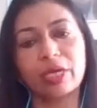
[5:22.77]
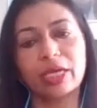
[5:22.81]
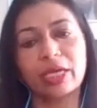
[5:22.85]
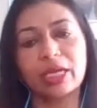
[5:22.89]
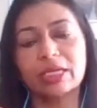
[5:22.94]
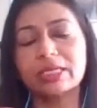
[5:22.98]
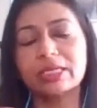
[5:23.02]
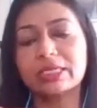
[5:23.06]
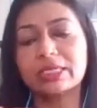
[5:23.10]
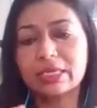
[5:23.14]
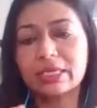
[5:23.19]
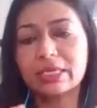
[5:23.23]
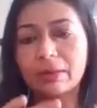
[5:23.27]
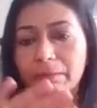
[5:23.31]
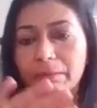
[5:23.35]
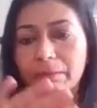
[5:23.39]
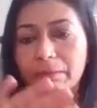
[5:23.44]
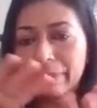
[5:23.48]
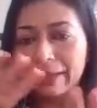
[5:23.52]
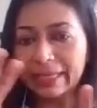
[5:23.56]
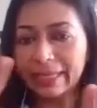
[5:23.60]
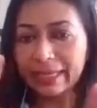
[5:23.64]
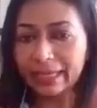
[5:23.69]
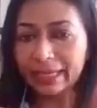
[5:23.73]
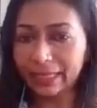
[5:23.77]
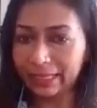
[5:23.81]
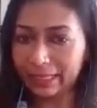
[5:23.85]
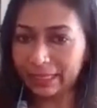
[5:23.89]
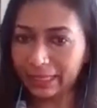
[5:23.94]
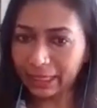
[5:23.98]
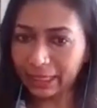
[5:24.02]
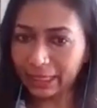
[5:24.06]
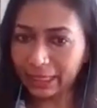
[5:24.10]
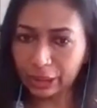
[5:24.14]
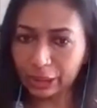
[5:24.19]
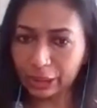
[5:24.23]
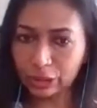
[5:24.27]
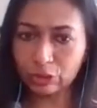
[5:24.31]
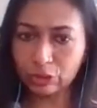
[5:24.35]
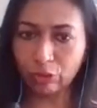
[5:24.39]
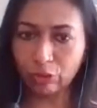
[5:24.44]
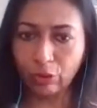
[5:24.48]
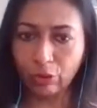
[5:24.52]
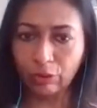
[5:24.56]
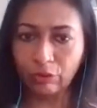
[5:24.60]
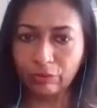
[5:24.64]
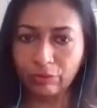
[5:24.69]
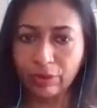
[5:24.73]
it is completely
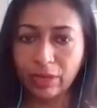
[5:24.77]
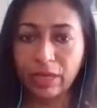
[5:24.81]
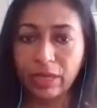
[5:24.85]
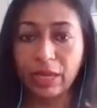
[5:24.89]
dissolved